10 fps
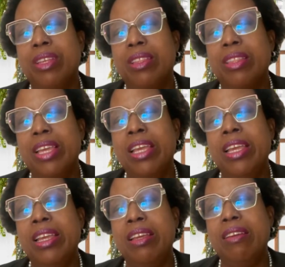
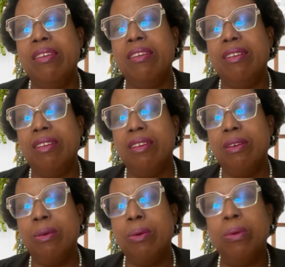they
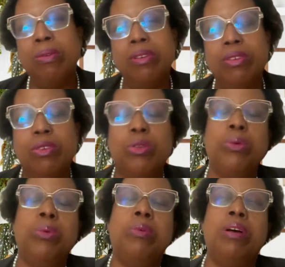hold
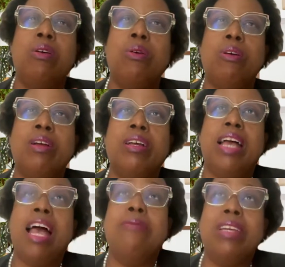to or
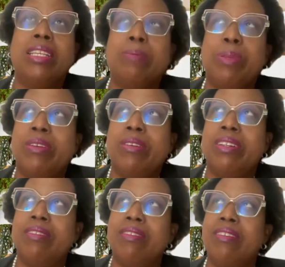have
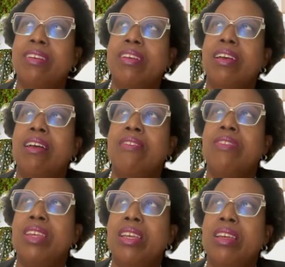experienced
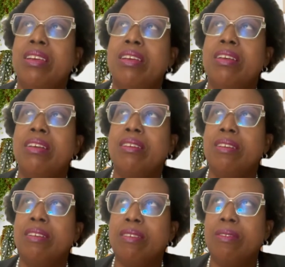the
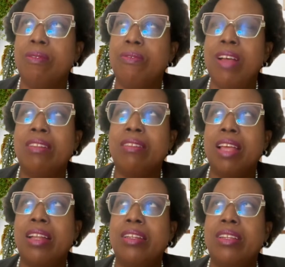fact
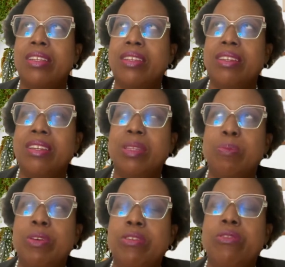that the
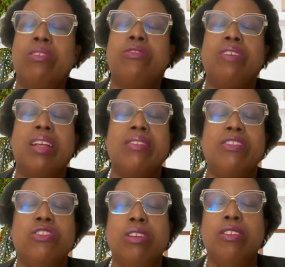spiritual
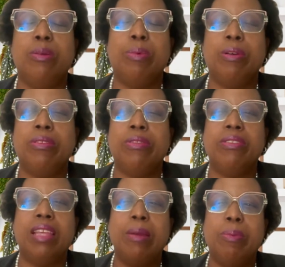transition of the
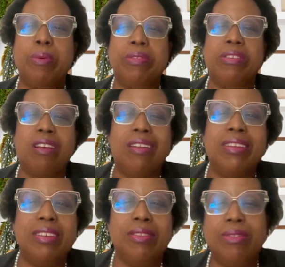person, that the person
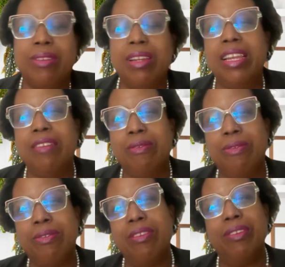continues to live